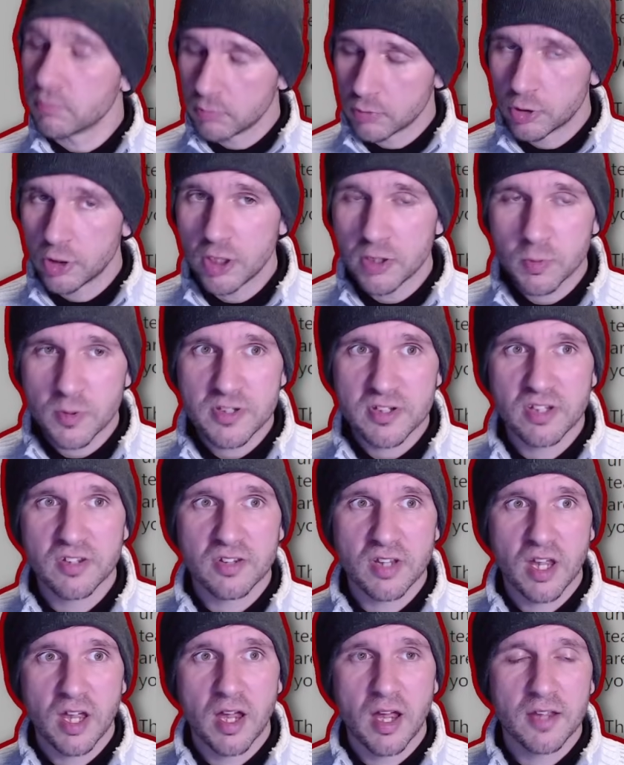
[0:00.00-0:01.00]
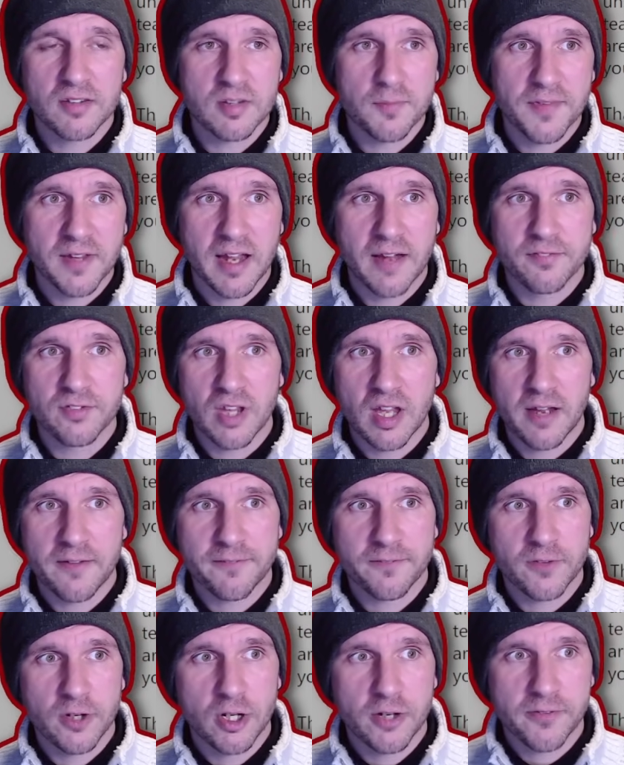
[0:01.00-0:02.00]
Good, which is something
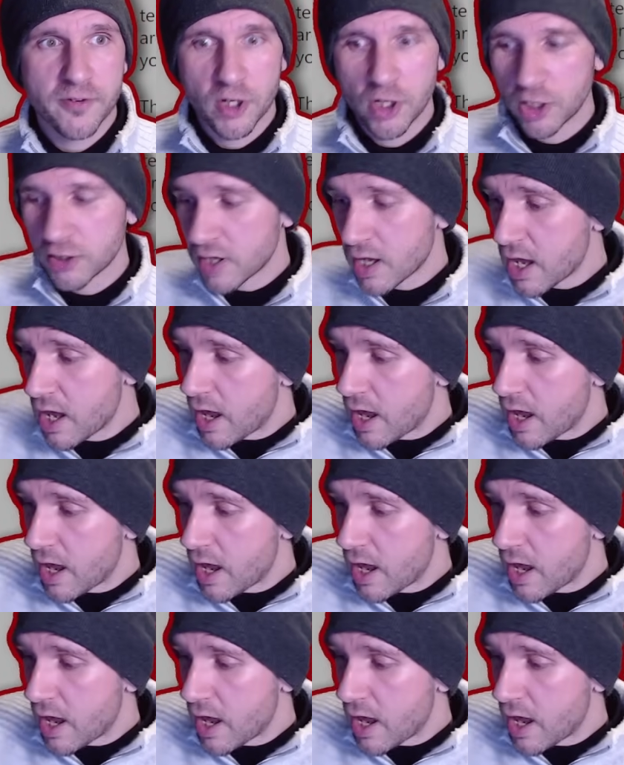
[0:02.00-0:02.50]
I've heard.